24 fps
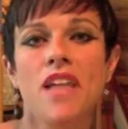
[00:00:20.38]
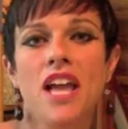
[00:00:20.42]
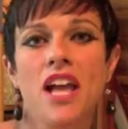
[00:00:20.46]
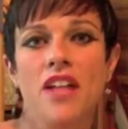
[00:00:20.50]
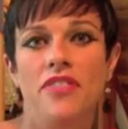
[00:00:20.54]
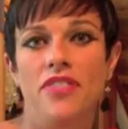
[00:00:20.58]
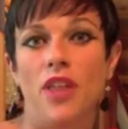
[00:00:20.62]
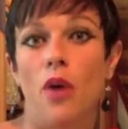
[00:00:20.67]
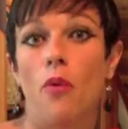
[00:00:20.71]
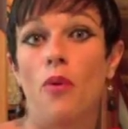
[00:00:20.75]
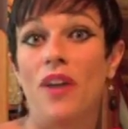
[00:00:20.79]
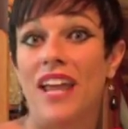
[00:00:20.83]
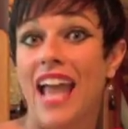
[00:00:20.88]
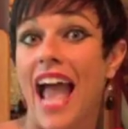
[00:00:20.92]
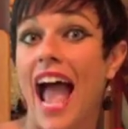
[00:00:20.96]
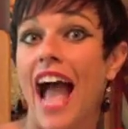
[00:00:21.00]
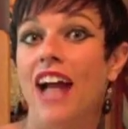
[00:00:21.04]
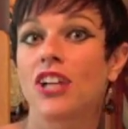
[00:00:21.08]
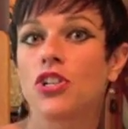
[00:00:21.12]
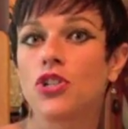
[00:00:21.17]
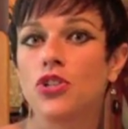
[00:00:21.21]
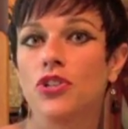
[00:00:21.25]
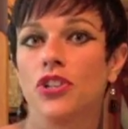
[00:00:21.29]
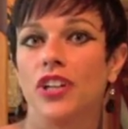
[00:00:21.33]
that we
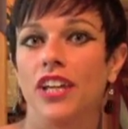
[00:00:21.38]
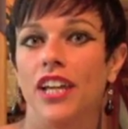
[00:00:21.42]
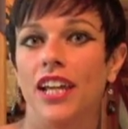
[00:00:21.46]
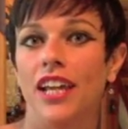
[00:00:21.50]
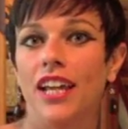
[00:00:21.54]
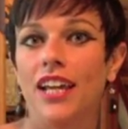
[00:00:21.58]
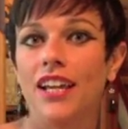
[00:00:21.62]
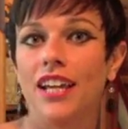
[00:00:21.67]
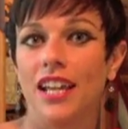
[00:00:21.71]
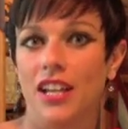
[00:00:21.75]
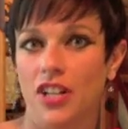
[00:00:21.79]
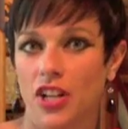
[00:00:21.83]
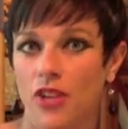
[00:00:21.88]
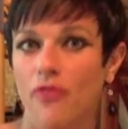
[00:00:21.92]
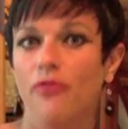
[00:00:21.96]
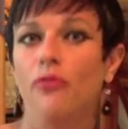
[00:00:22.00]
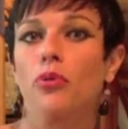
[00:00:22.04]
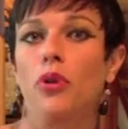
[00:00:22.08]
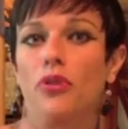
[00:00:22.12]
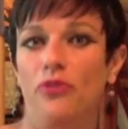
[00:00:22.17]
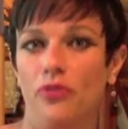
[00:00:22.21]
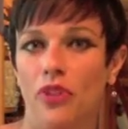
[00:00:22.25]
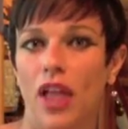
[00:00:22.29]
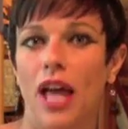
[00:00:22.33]
actually can
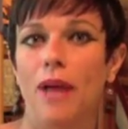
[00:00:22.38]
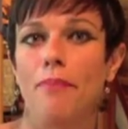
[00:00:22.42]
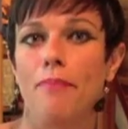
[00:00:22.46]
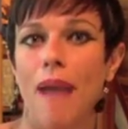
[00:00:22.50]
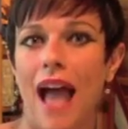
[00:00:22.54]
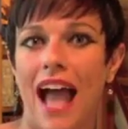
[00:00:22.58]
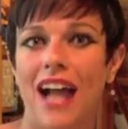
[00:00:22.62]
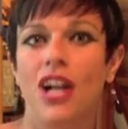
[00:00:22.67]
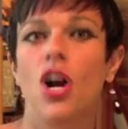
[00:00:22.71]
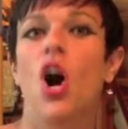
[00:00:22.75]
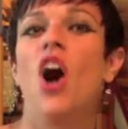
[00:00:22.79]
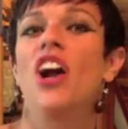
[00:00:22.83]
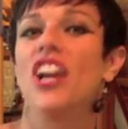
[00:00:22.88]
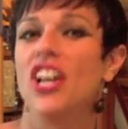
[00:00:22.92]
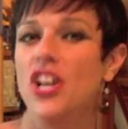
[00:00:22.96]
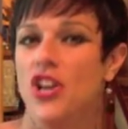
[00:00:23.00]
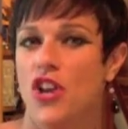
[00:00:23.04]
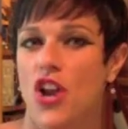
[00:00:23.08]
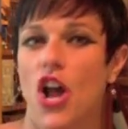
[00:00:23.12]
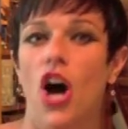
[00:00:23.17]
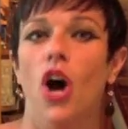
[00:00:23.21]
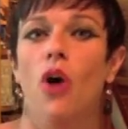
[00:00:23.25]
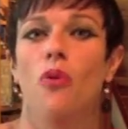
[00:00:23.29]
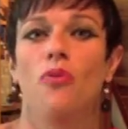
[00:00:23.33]
reflect back on and
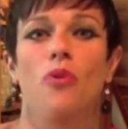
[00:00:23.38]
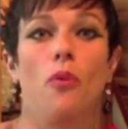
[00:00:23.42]
know